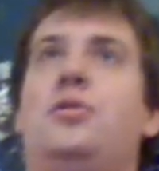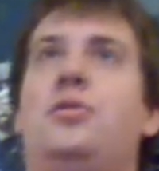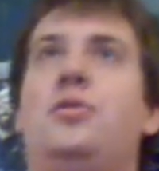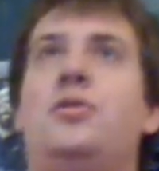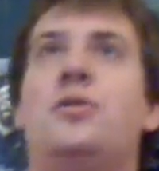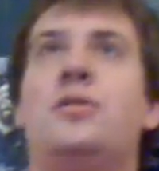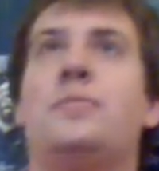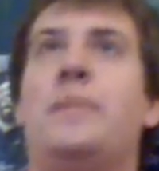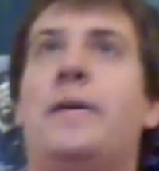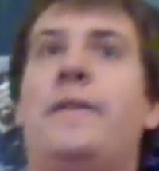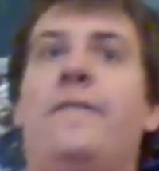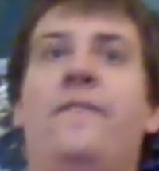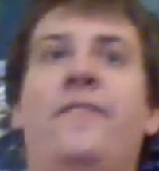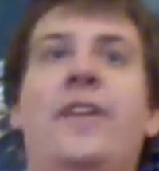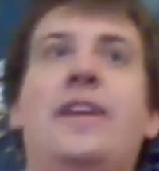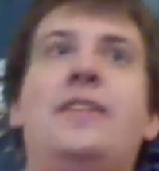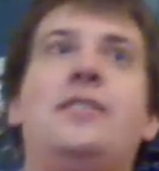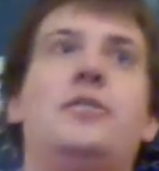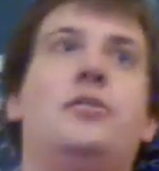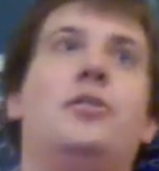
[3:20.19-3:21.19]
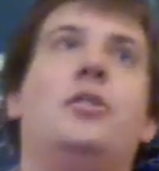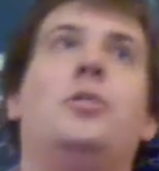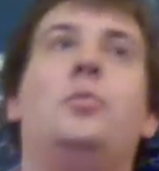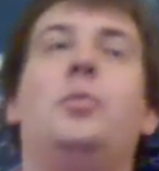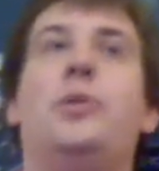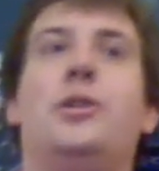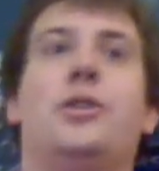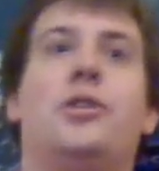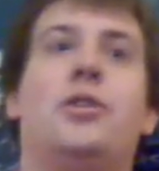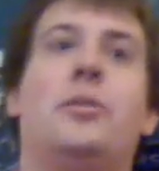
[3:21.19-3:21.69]
Does my face look
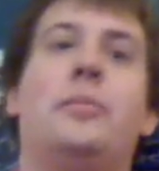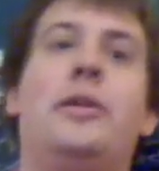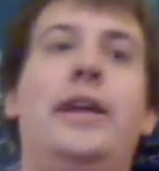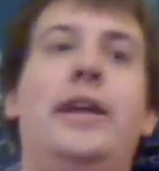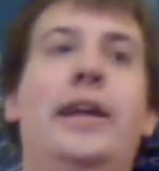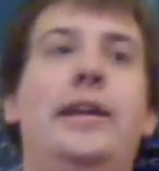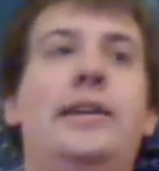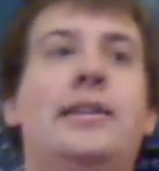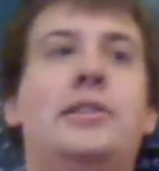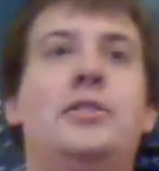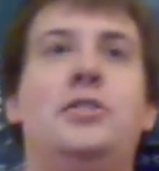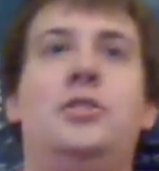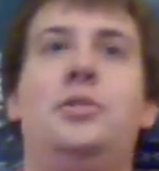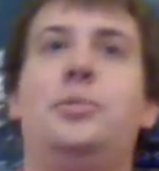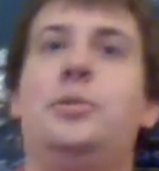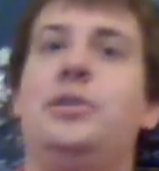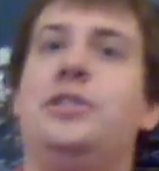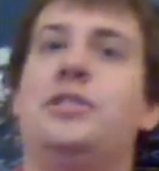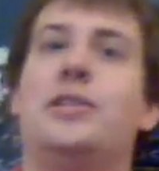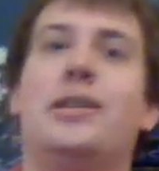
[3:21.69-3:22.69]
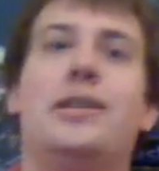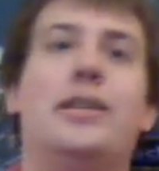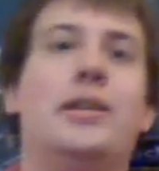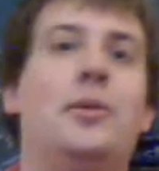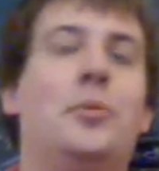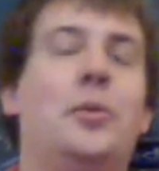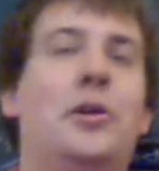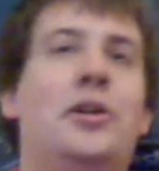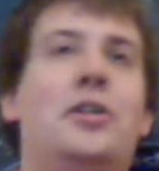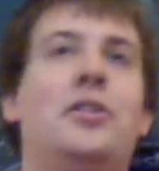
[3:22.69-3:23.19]
weird? Are my hands doing something
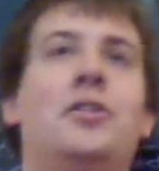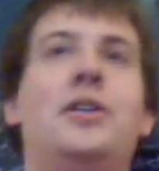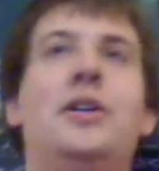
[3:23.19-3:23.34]
weird?